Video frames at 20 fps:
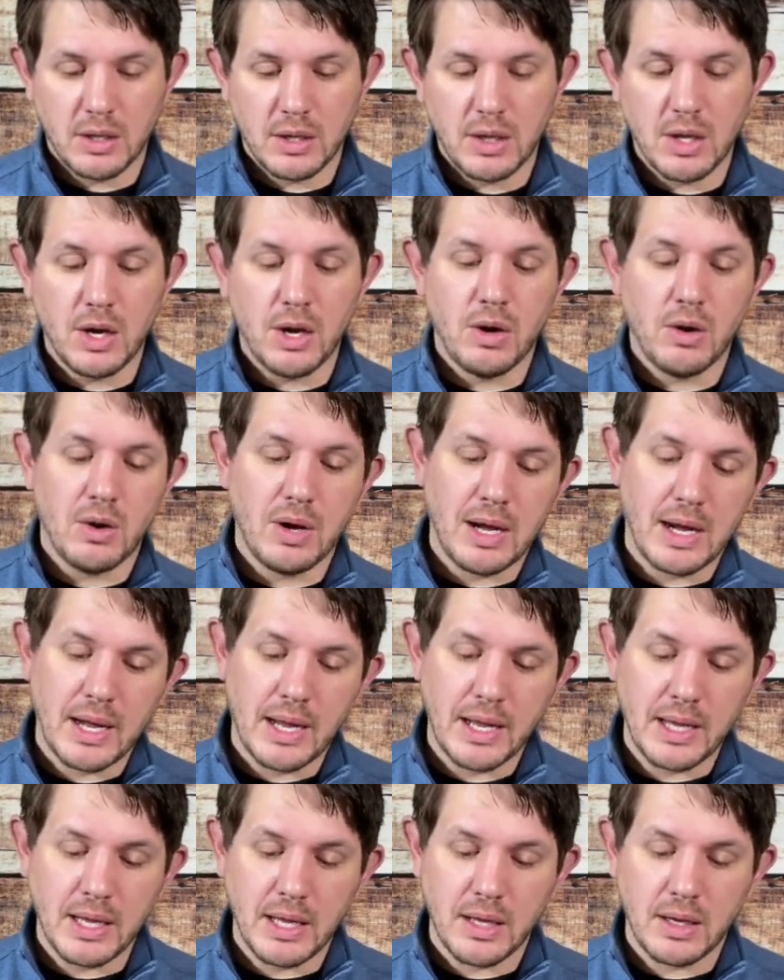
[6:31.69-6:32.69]
You know,
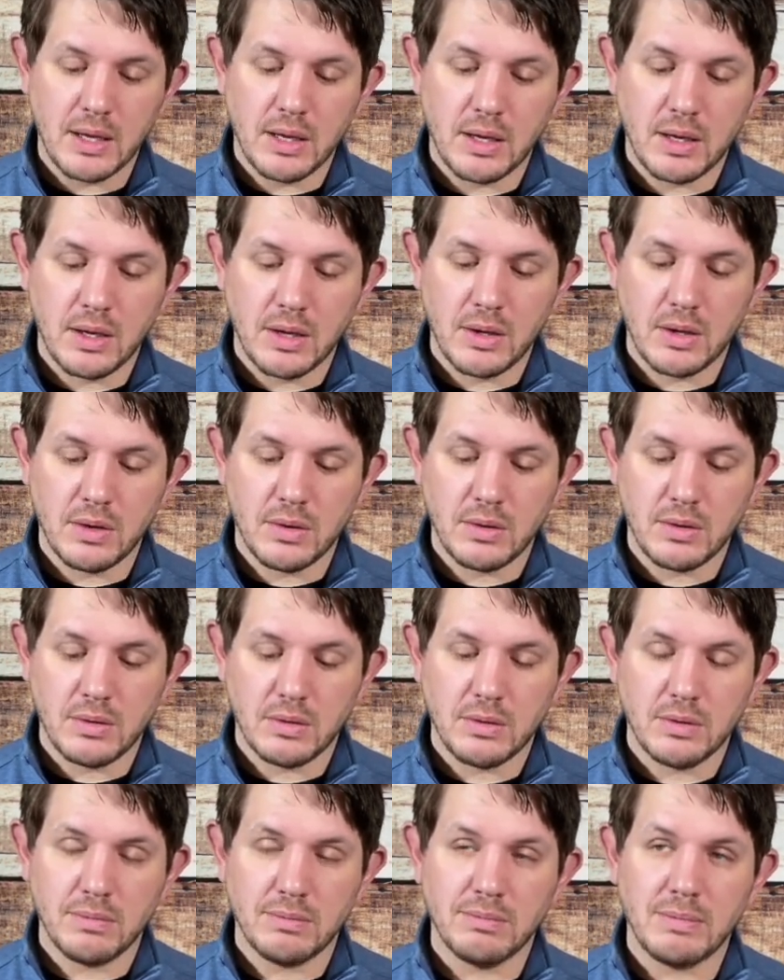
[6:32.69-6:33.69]

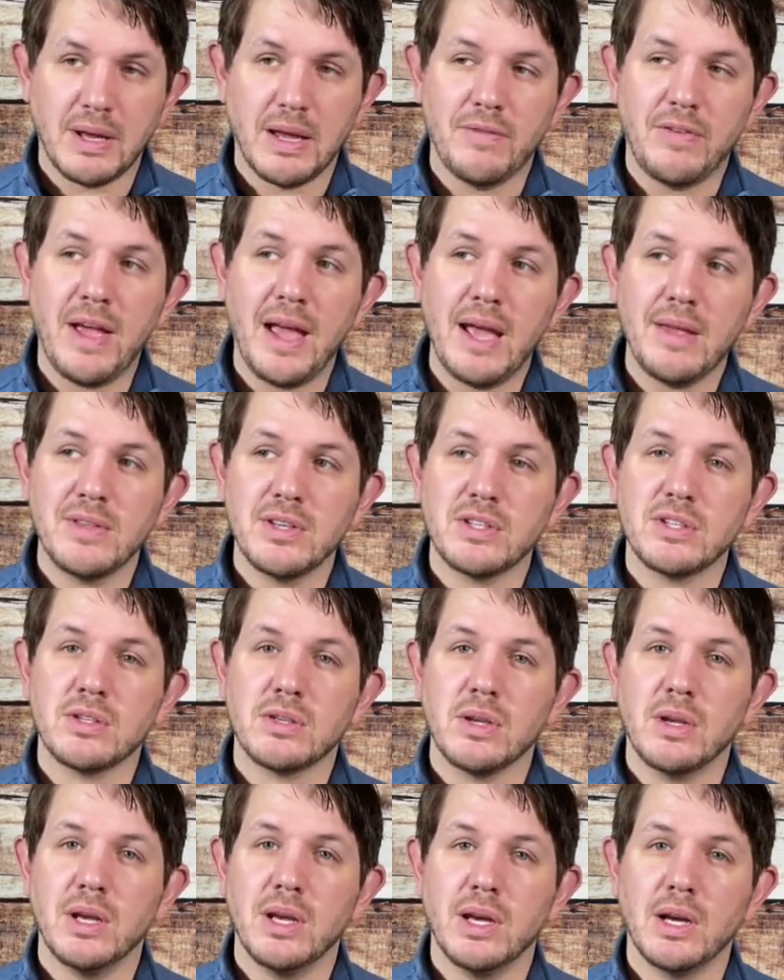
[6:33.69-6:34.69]
I've had
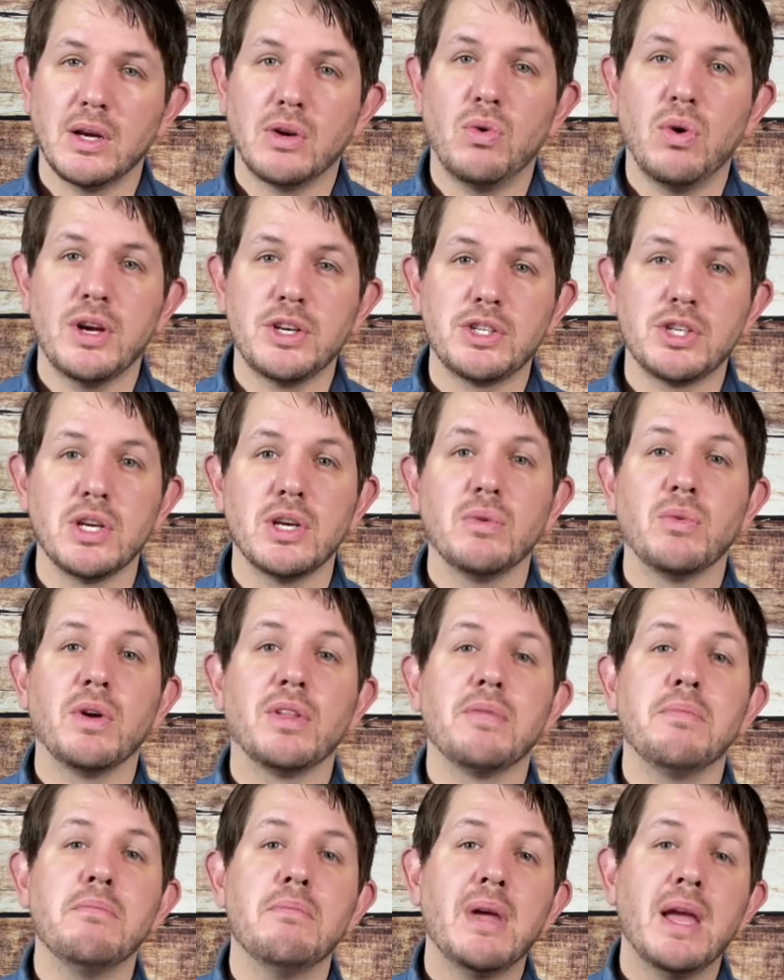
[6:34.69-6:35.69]
this question
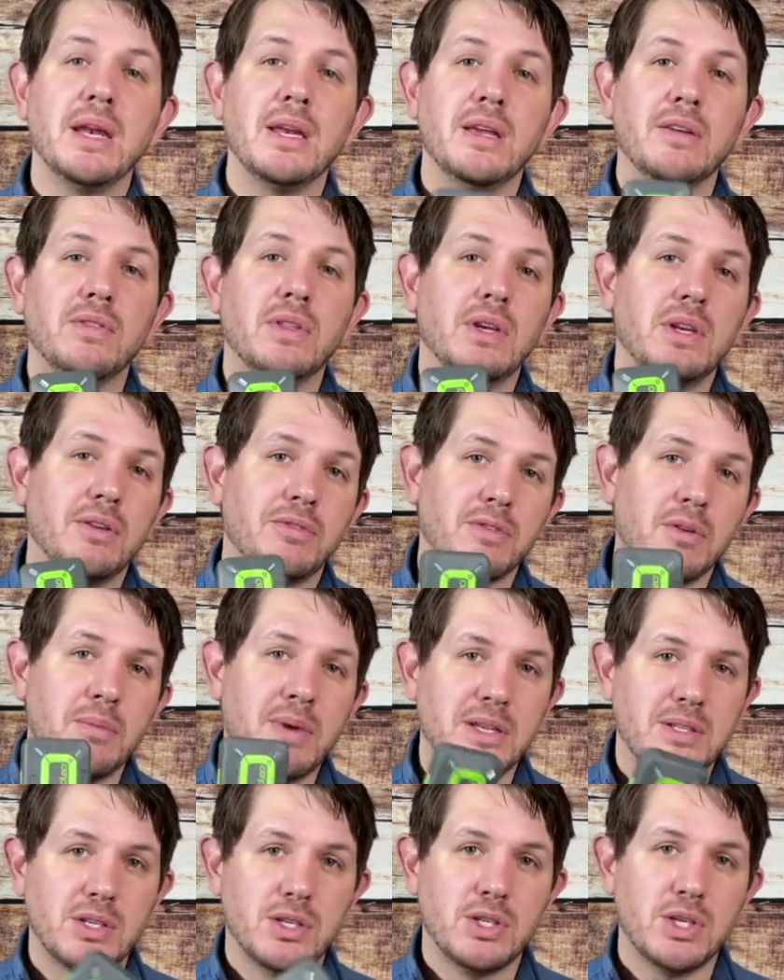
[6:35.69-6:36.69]
with many of the different
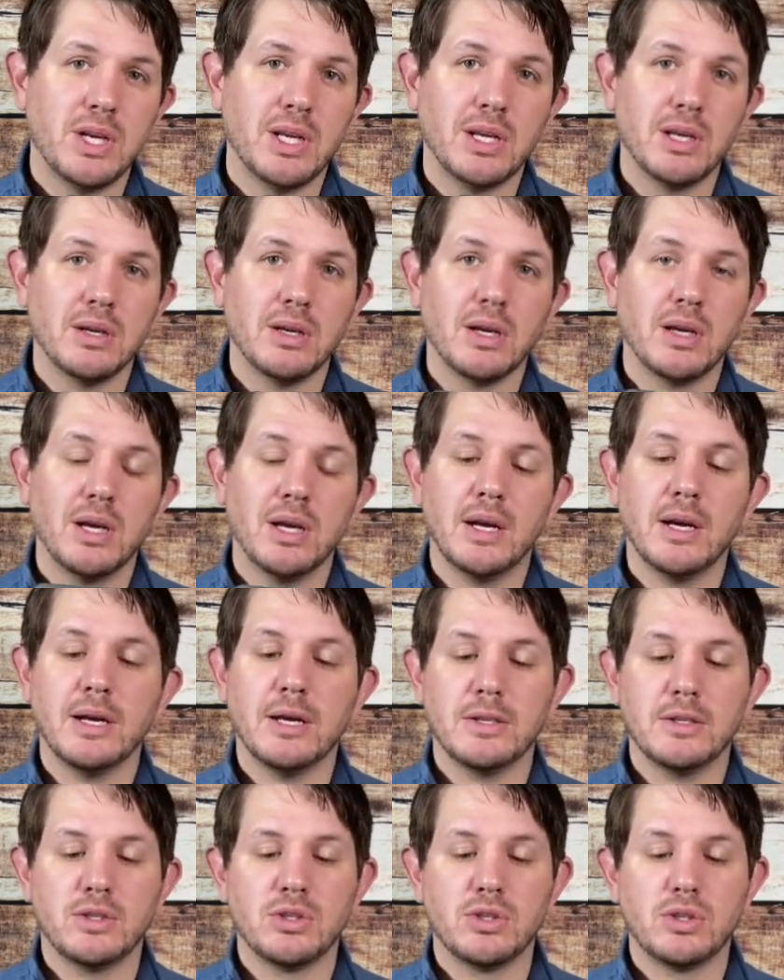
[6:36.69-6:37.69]

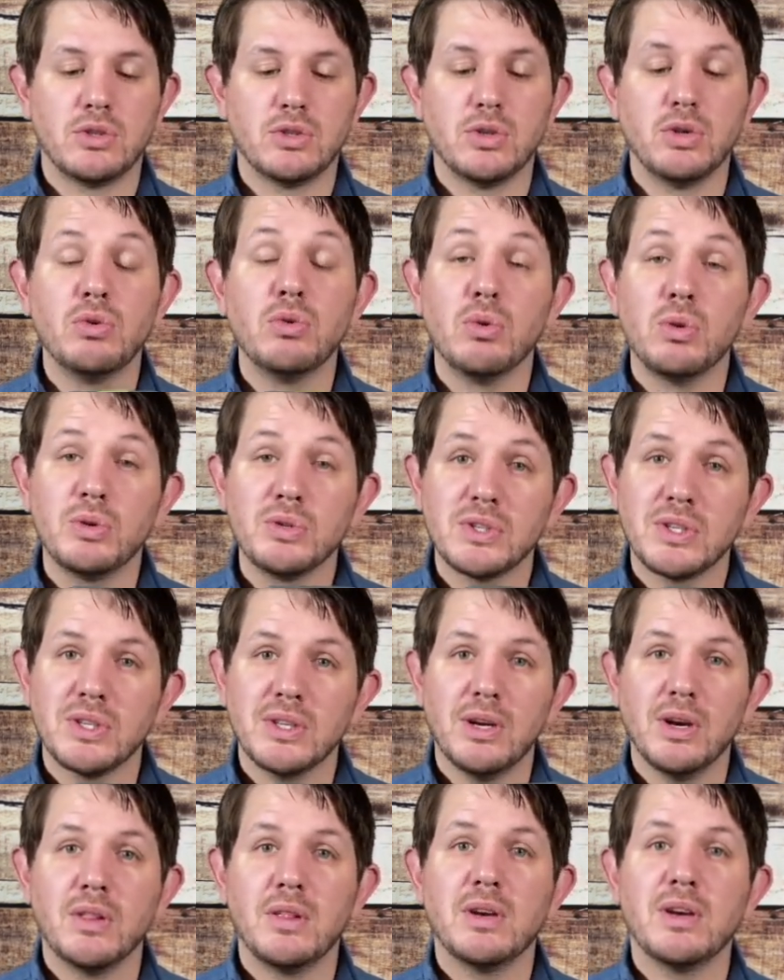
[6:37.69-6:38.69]
messaging tools,
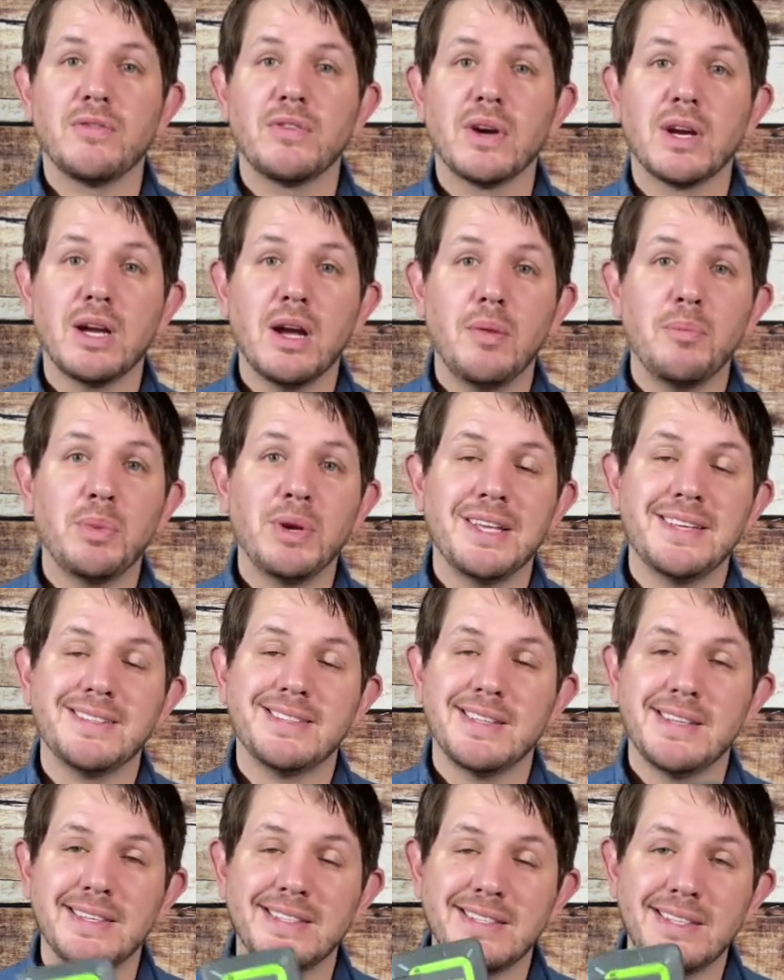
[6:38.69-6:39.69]
you know, the different
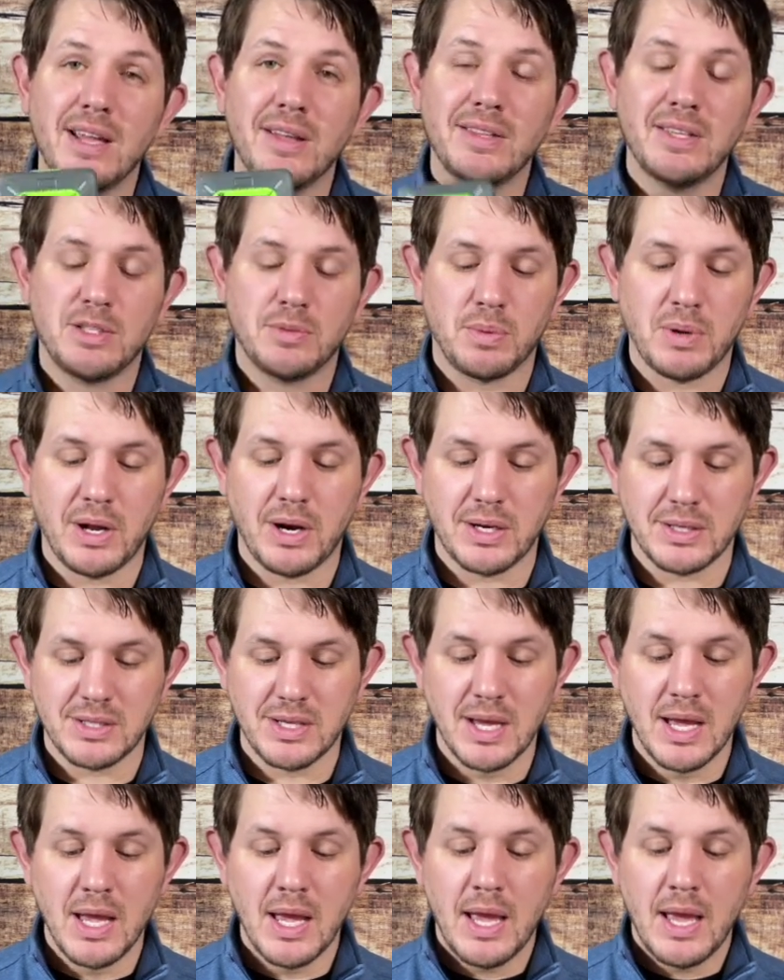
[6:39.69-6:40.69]
companies that sell these products,
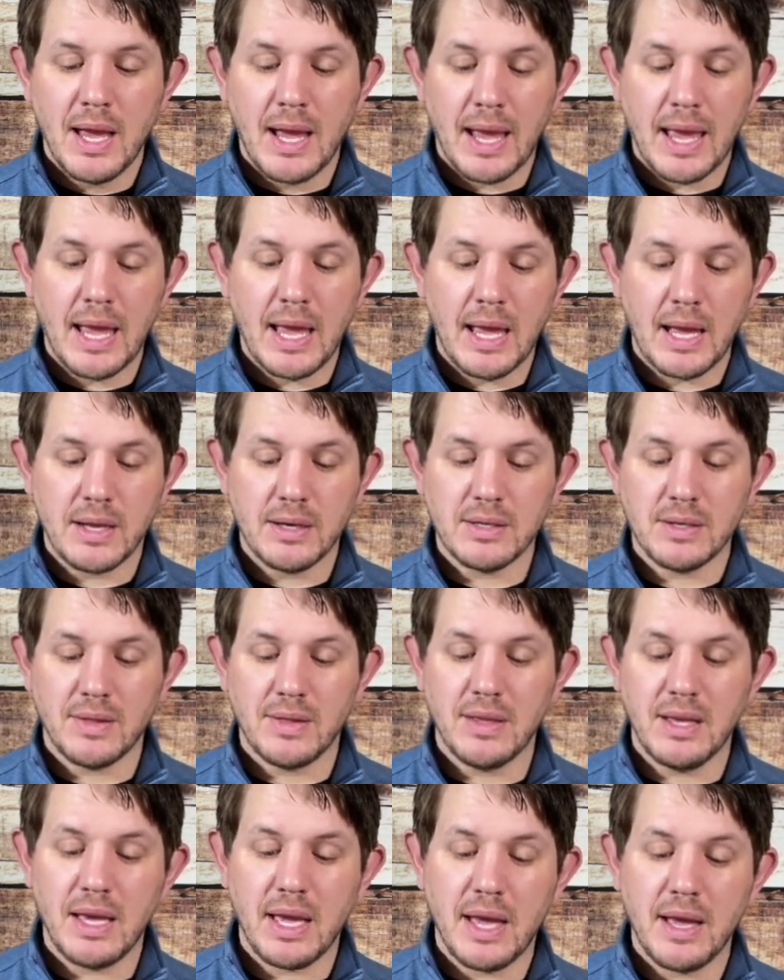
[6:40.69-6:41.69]
and
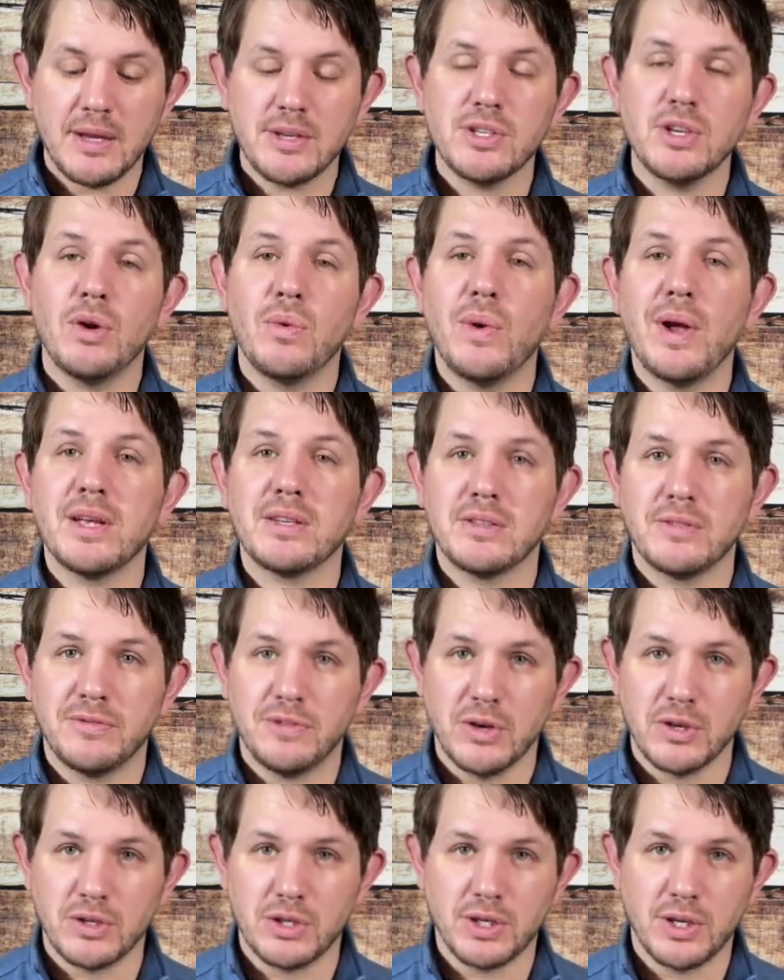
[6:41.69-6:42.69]
the SOS
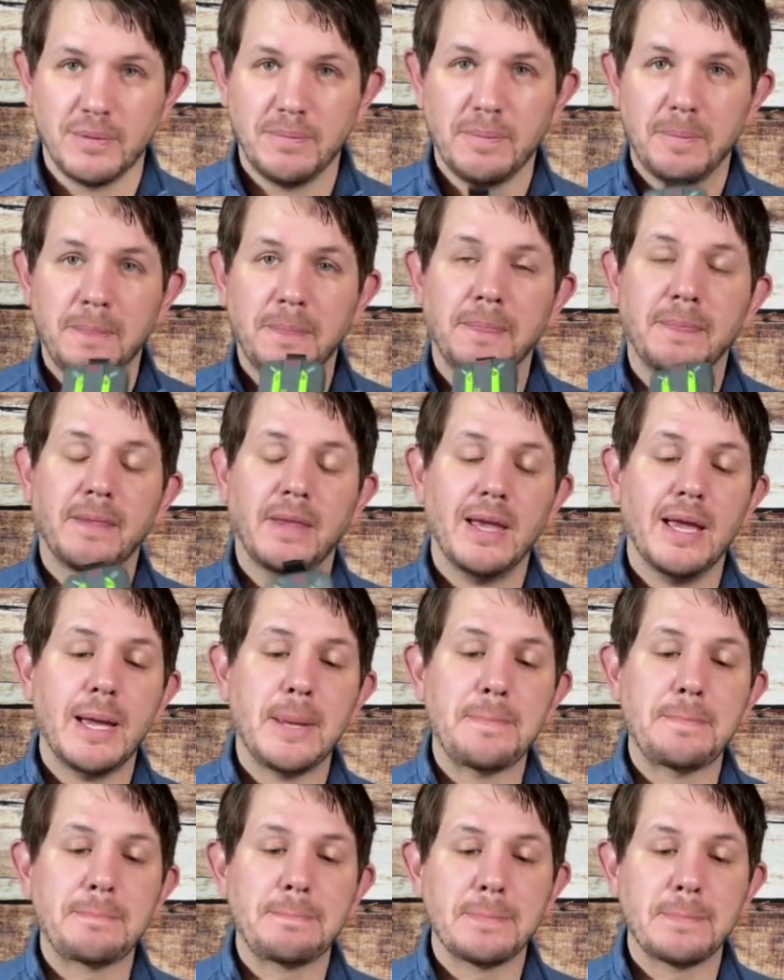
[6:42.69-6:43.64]
function, okay?